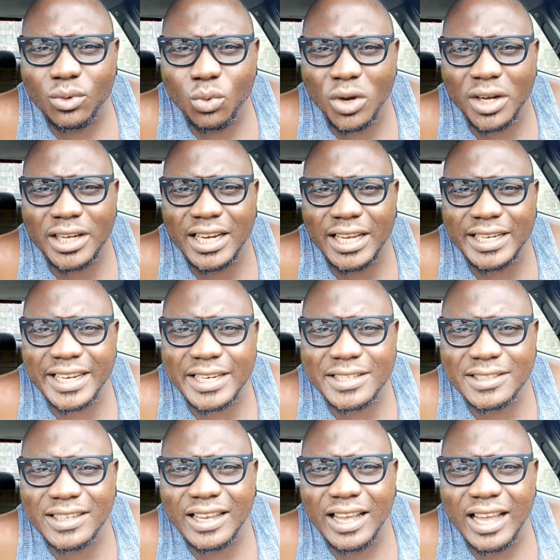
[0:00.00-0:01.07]
working
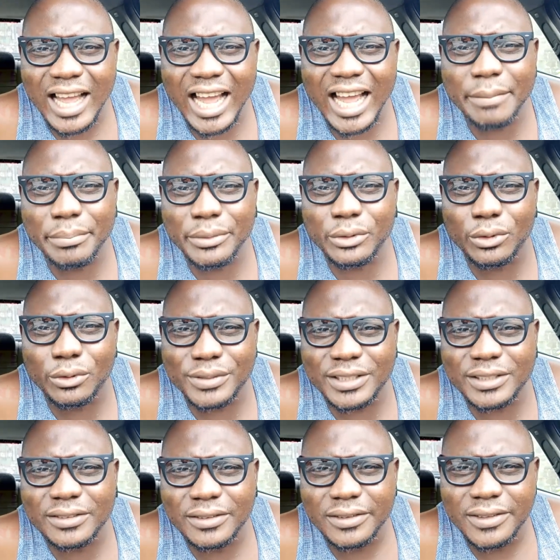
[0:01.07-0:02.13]
against
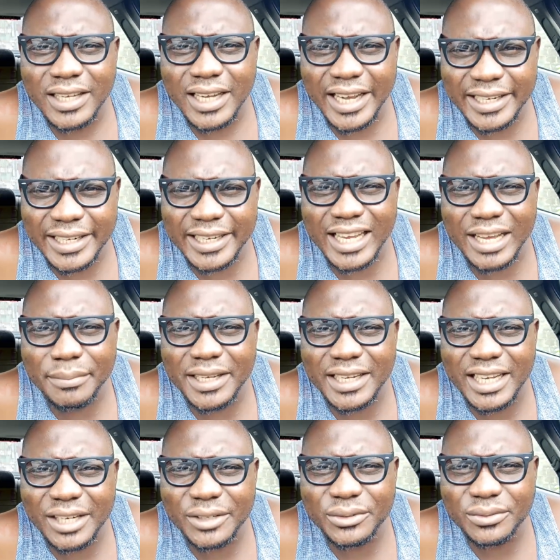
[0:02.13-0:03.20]
IPOB and then
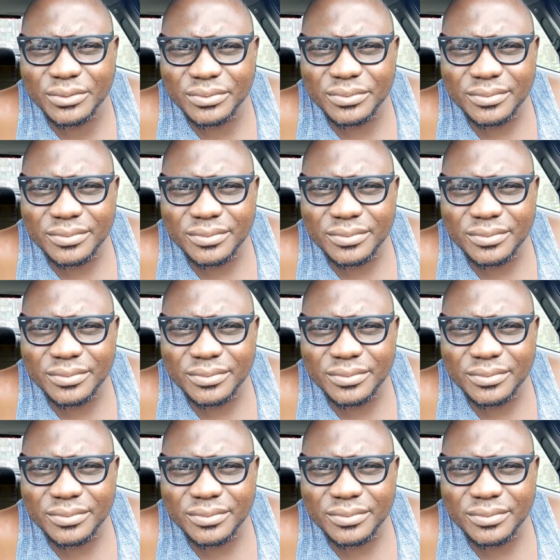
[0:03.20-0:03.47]
Nnamdi Kanu.